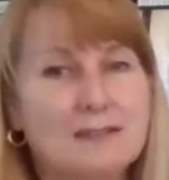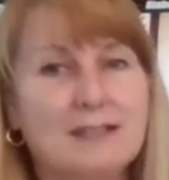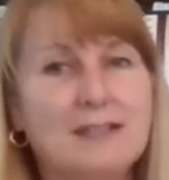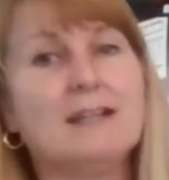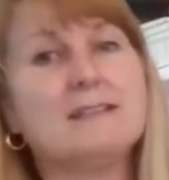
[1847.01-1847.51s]
and
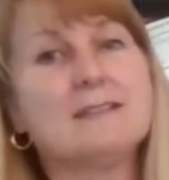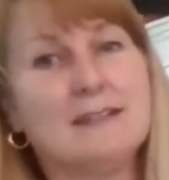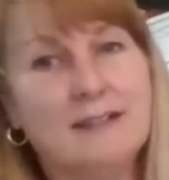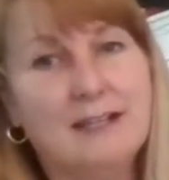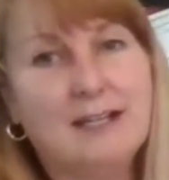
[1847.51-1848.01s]
the nuts
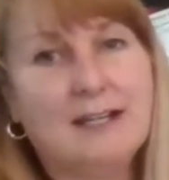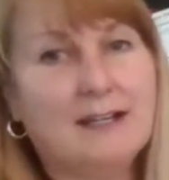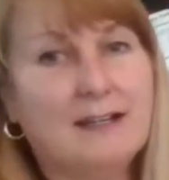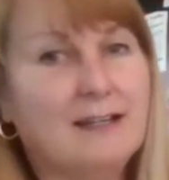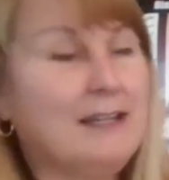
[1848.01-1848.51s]
and,
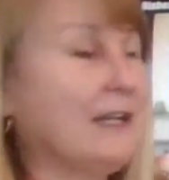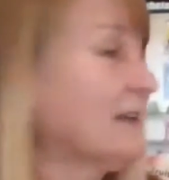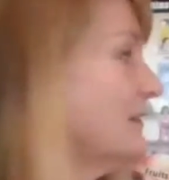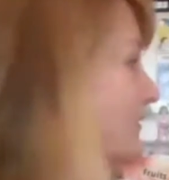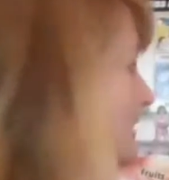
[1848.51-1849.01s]
uh, and that
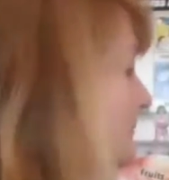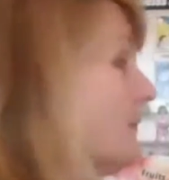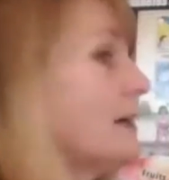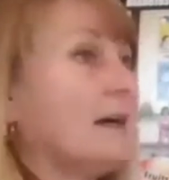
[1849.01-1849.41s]
kind of thing.